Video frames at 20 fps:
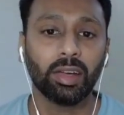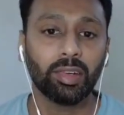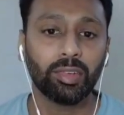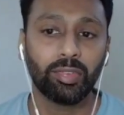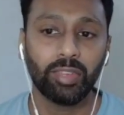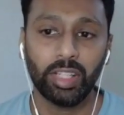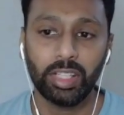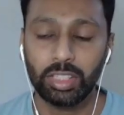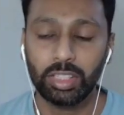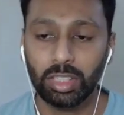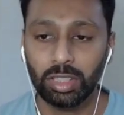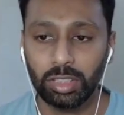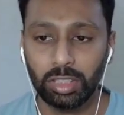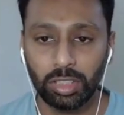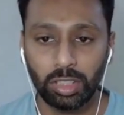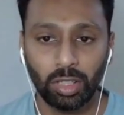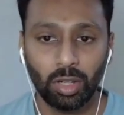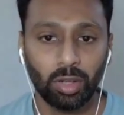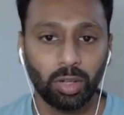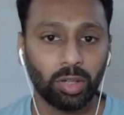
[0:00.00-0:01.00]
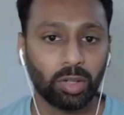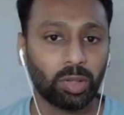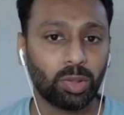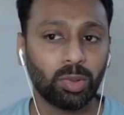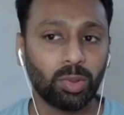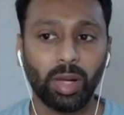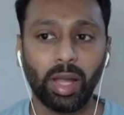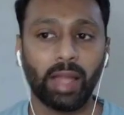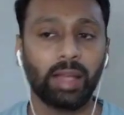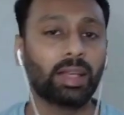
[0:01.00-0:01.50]
features in order
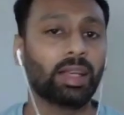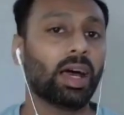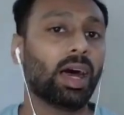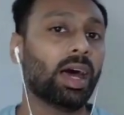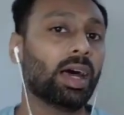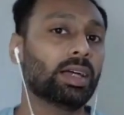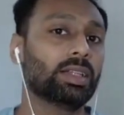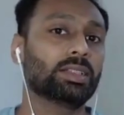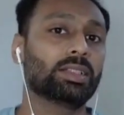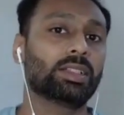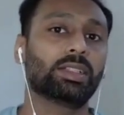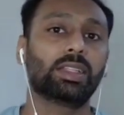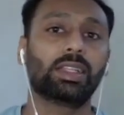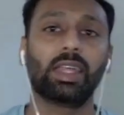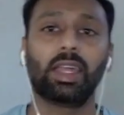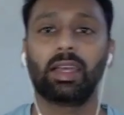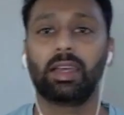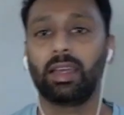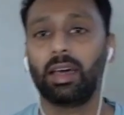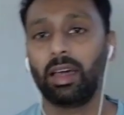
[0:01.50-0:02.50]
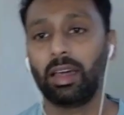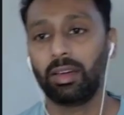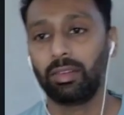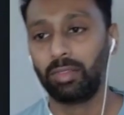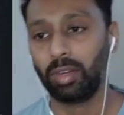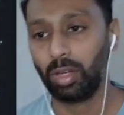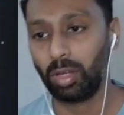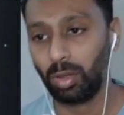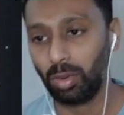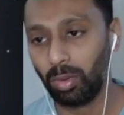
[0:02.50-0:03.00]
to enhance the entire
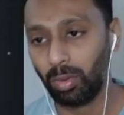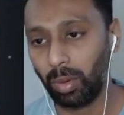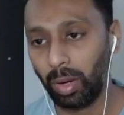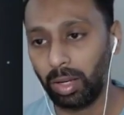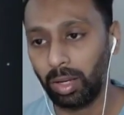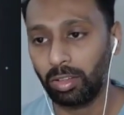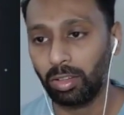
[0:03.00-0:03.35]
video, right?